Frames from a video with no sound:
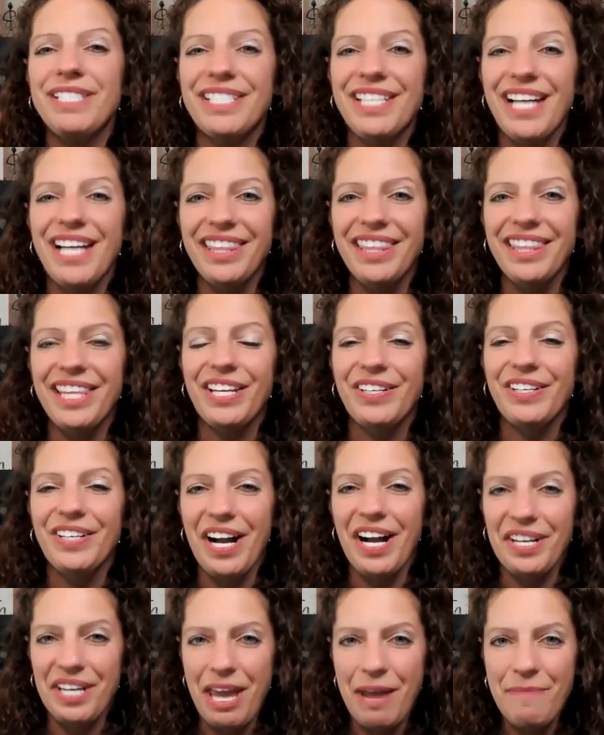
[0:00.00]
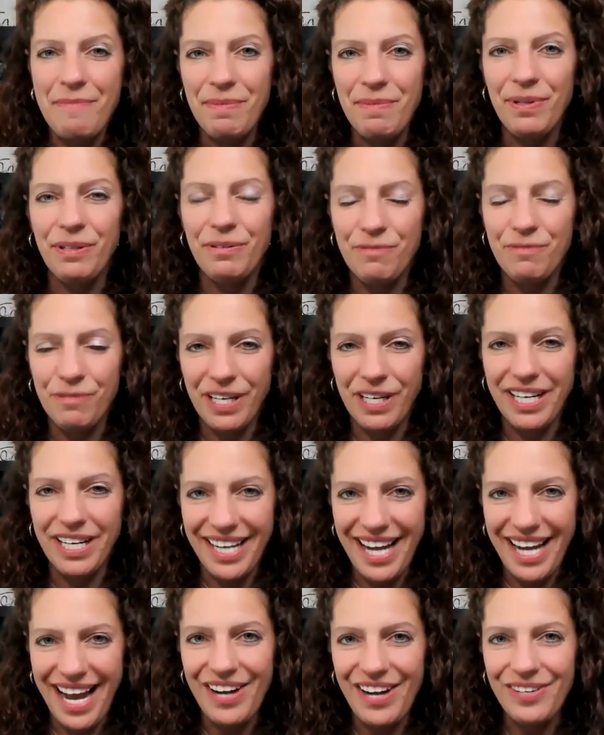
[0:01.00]
is not that they're not capable of
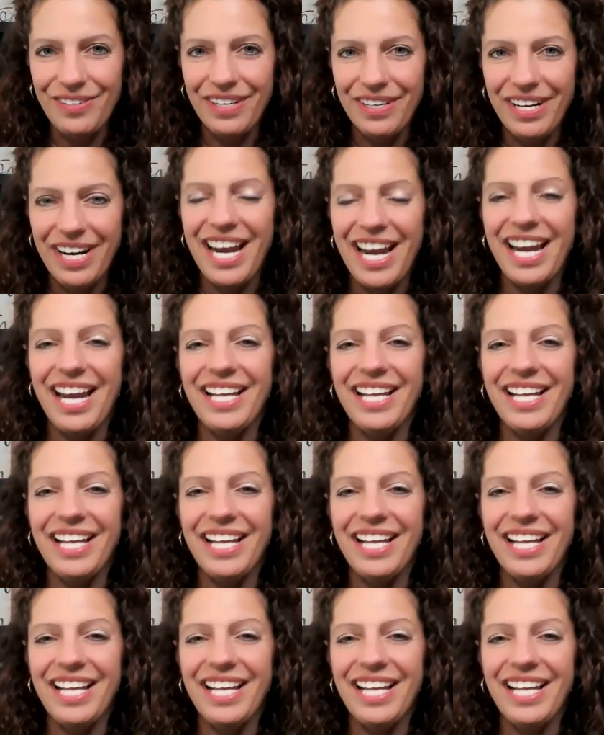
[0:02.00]
working out.